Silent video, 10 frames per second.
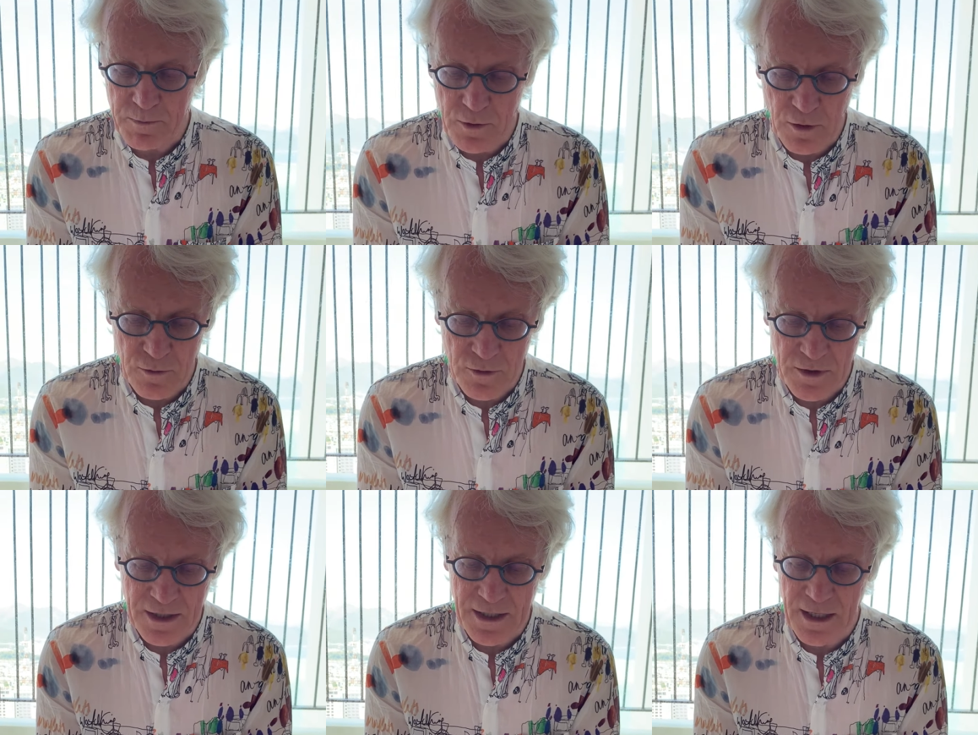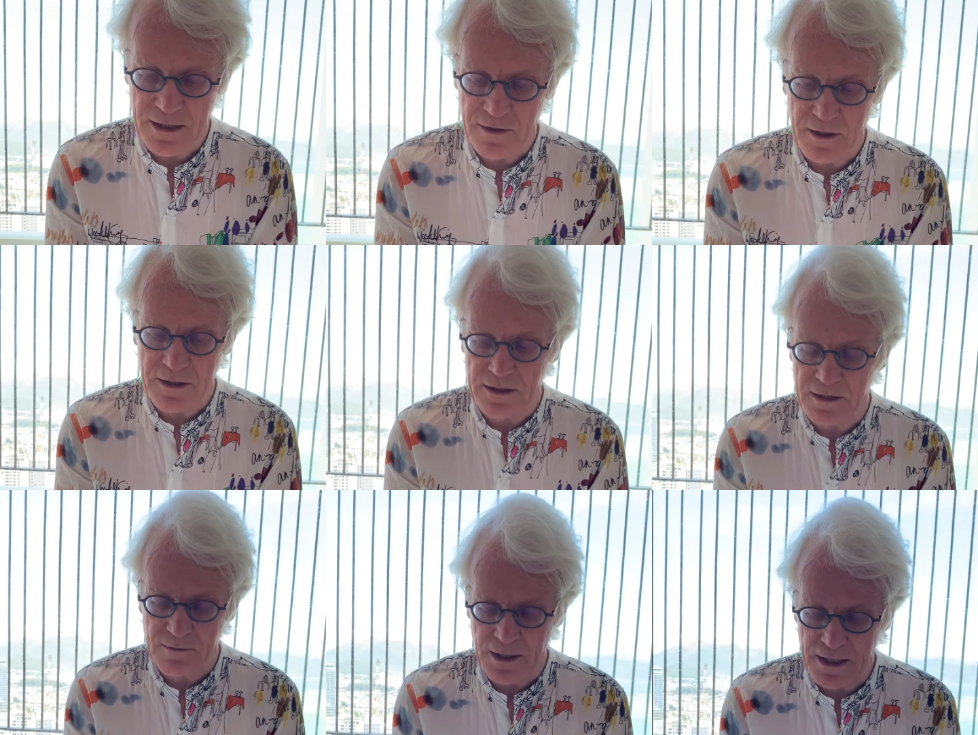goats, and cattle, and he
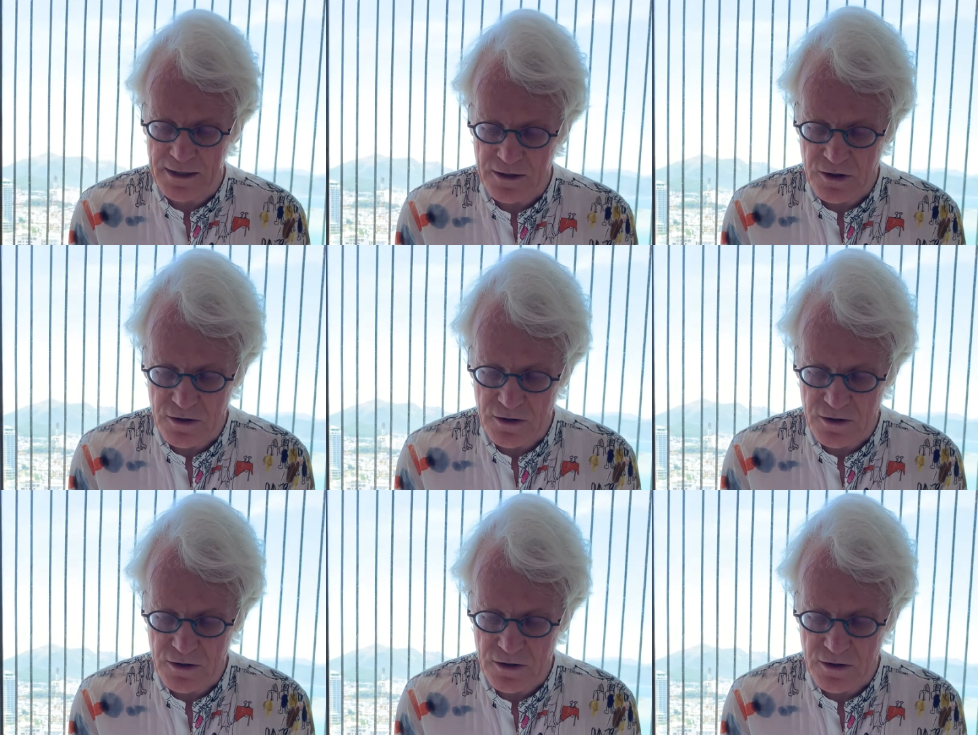demanded the